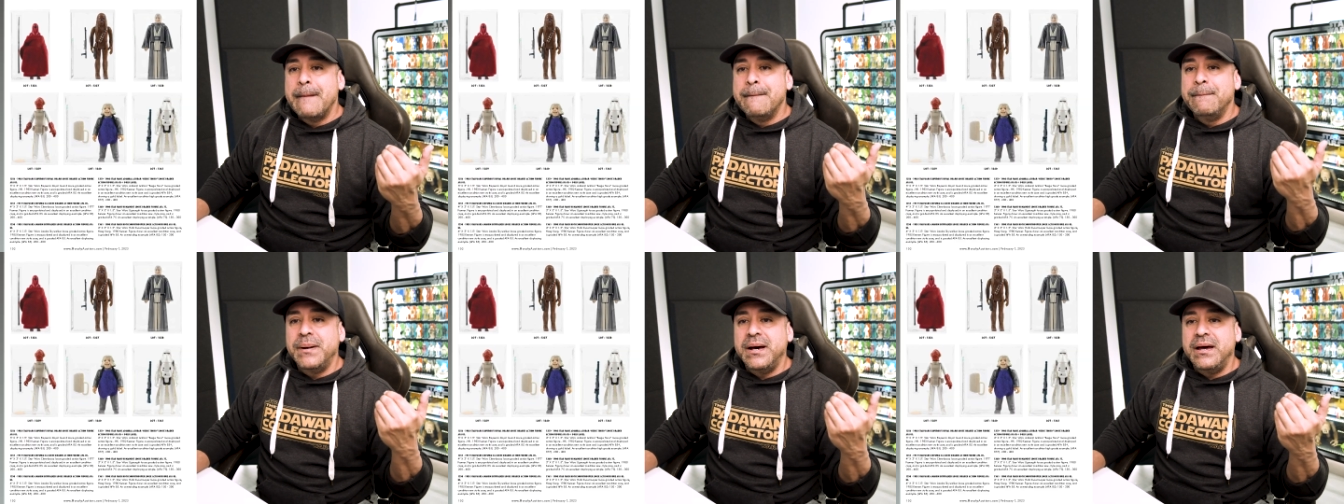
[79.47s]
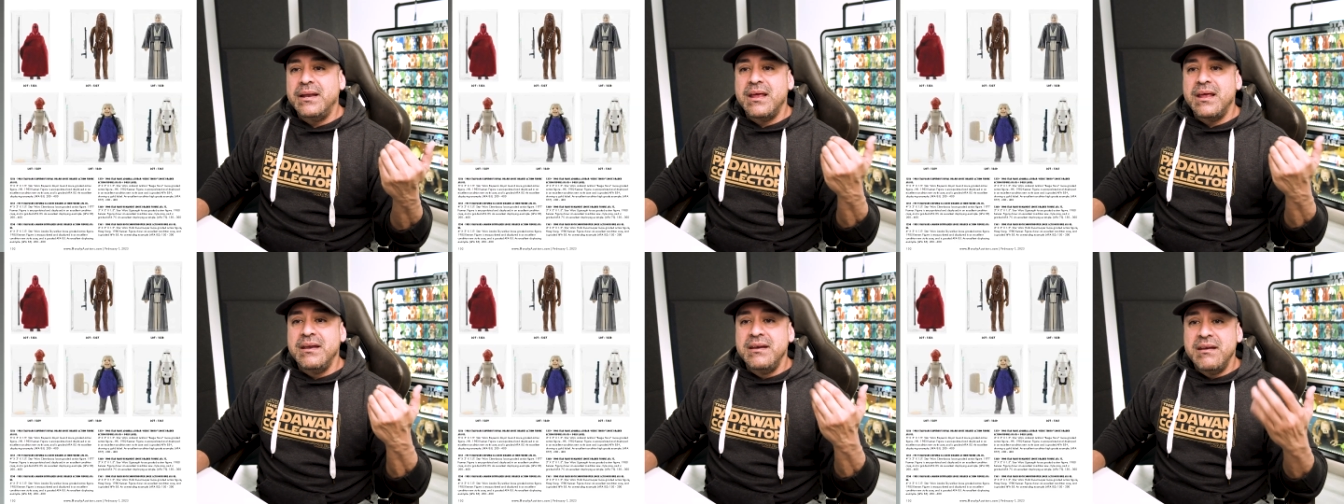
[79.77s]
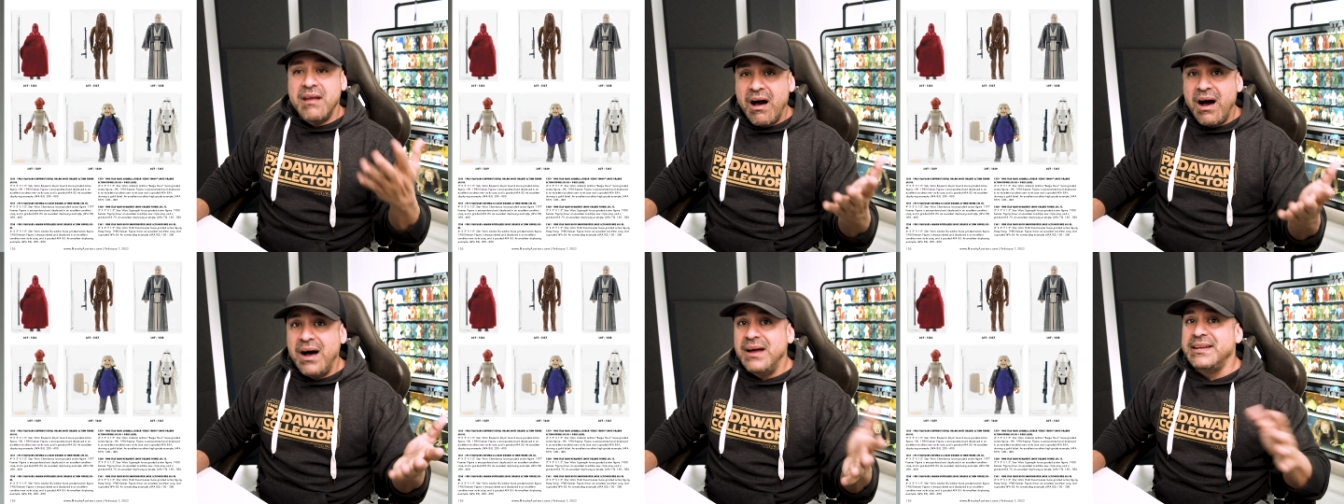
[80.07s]
but
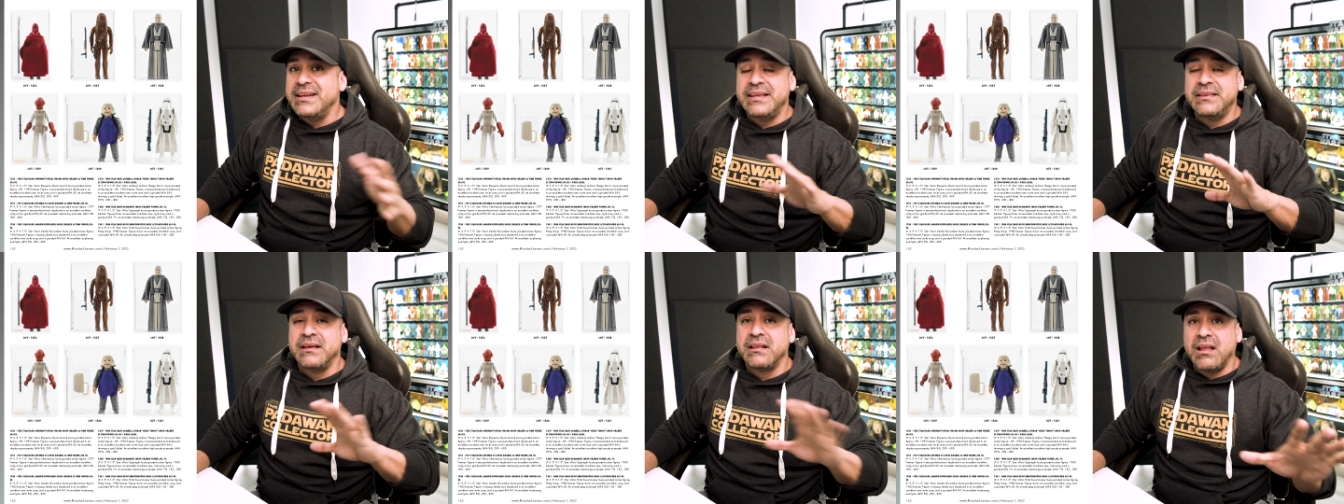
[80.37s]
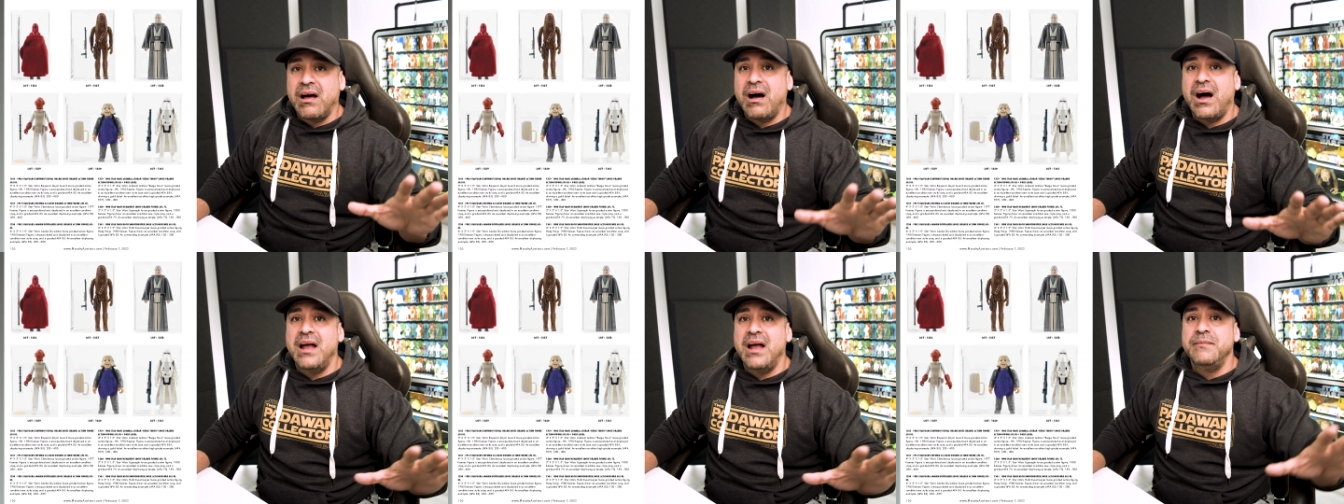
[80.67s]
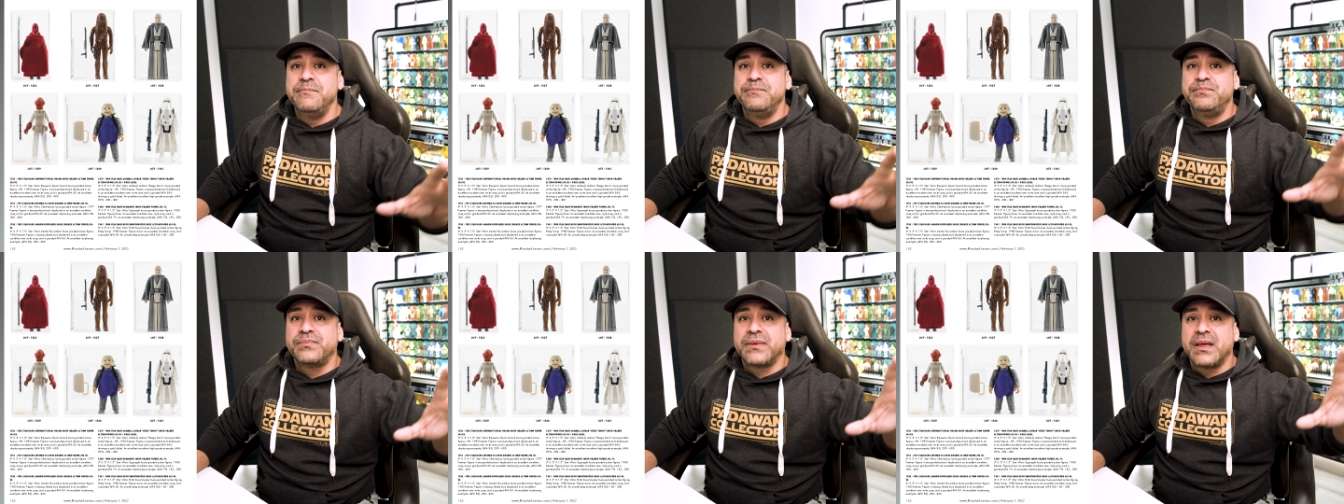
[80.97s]
not in the
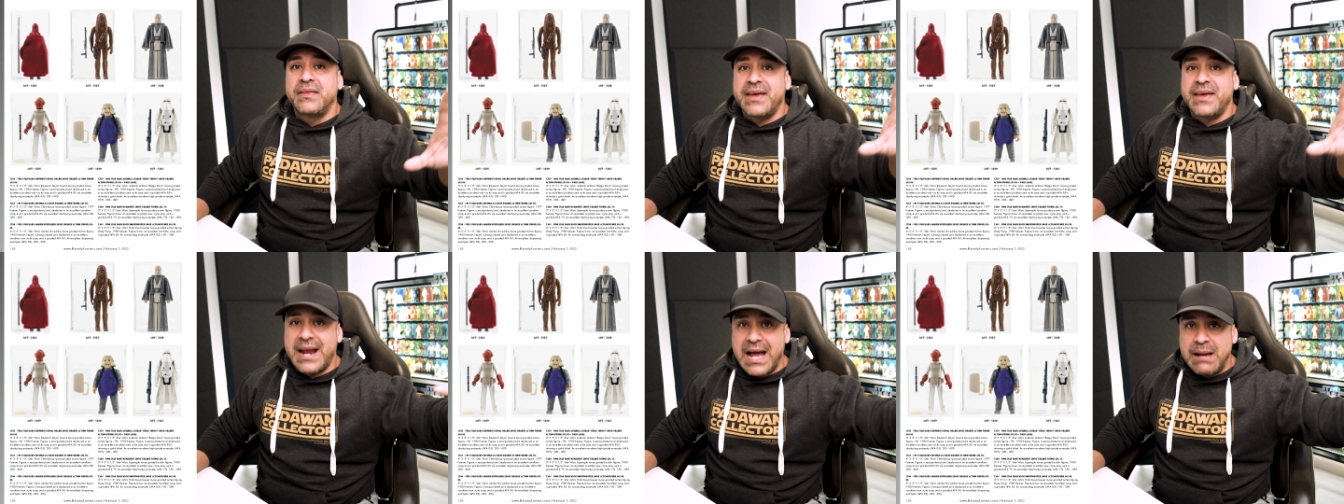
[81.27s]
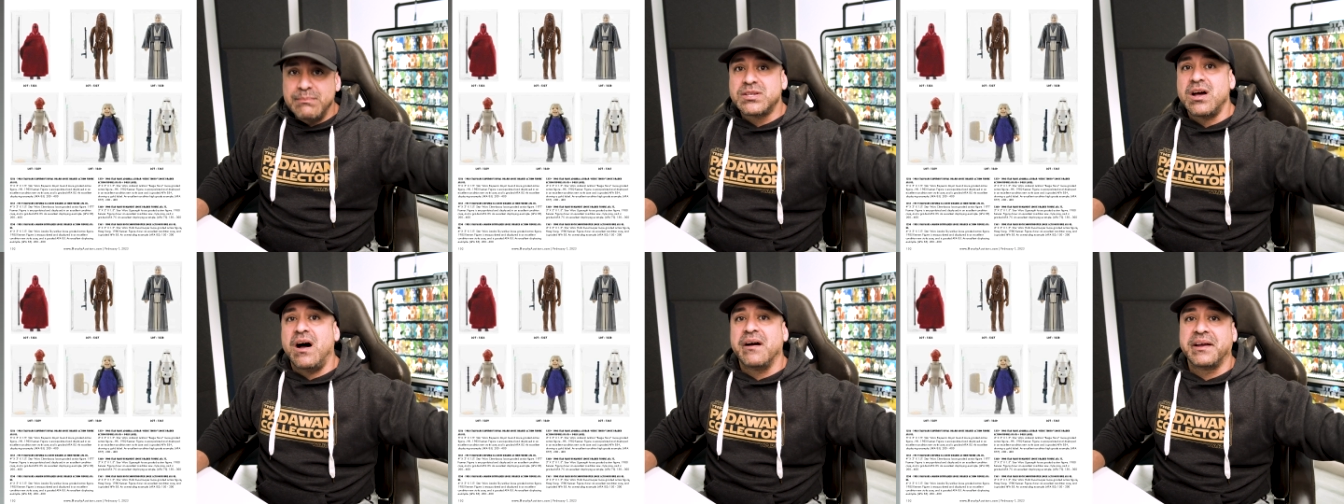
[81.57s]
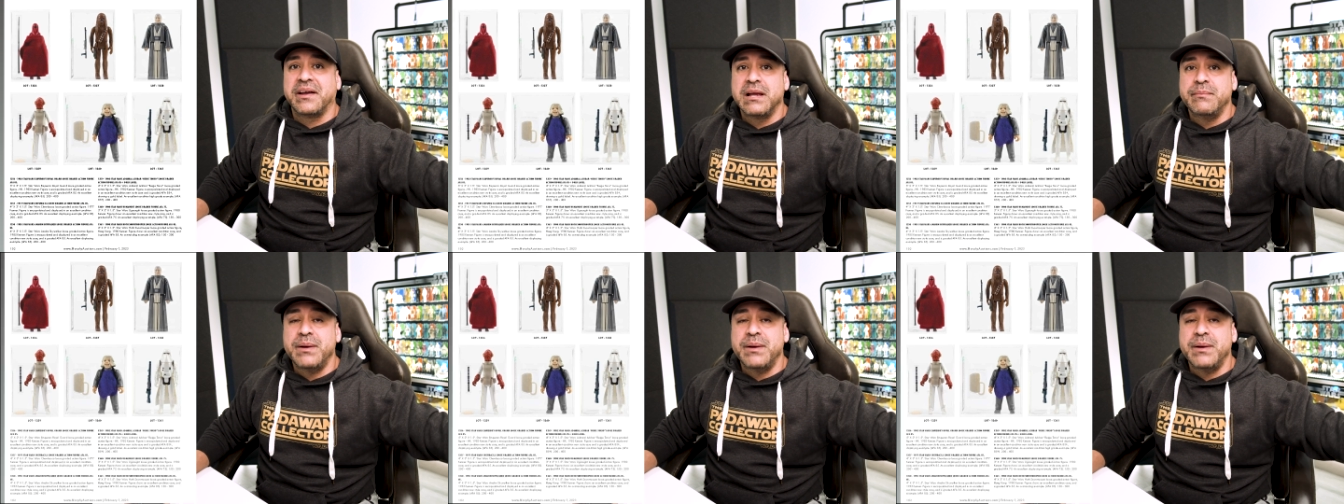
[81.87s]
lot that I'm talking